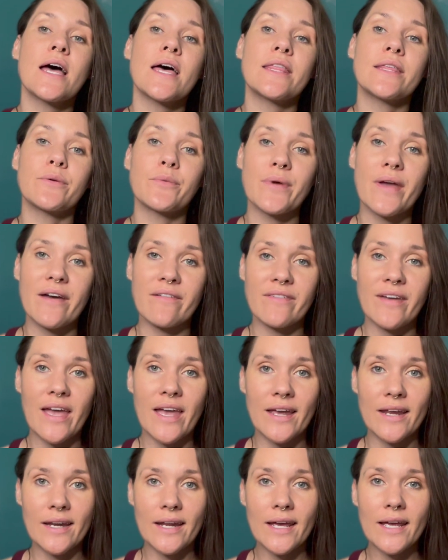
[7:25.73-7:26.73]
then we have
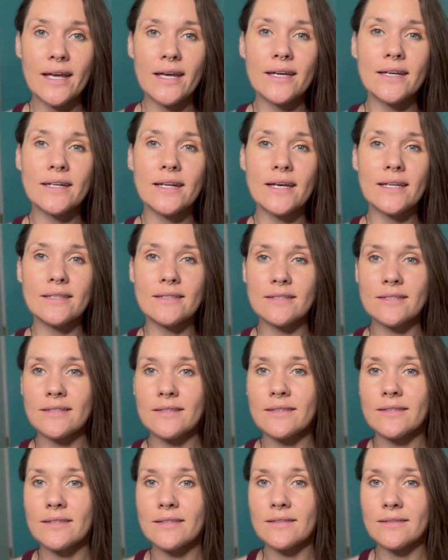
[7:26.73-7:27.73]
8-8, and
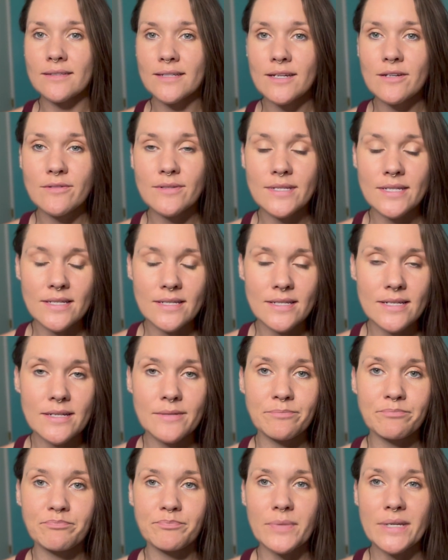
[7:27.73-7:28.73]
the Leo
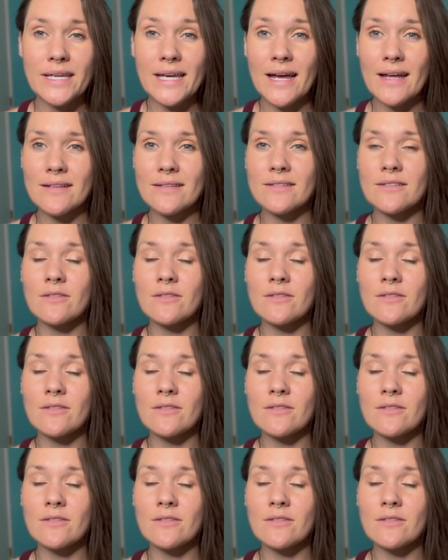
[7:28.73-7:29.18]
season begins.